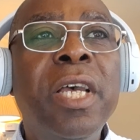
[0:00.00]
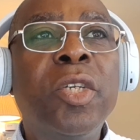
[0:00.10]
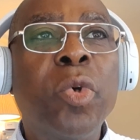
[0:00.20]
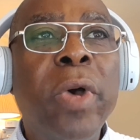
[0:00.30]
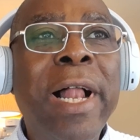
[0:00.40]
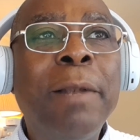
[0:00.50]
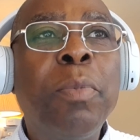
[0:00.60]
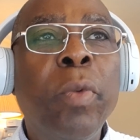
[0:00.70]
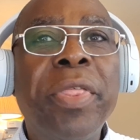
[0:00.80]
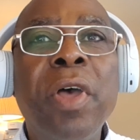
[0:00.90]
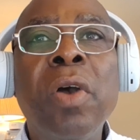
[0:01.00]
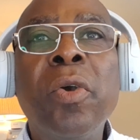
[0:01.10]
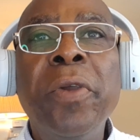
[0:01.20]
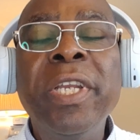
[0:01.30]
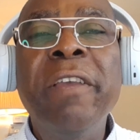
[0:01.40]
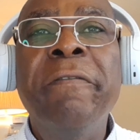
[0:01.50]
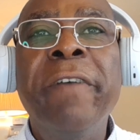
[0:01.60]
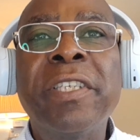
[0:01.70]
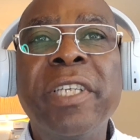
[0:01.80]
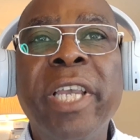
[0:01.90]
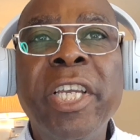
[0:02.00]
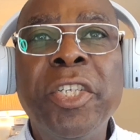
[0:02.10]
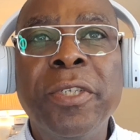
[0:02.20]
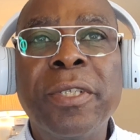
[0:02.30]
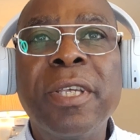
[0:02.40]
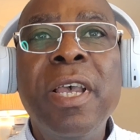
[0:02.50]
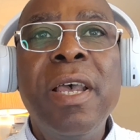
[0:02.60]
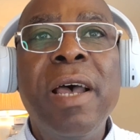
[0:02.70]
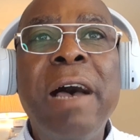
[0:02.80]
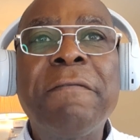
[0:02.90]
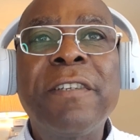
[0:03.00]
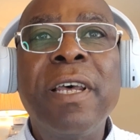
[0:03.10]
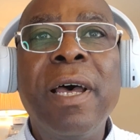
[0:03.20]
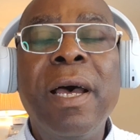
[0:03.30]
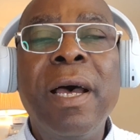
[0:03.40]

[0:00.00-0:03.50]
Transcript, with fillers: to help with ongoing investigations after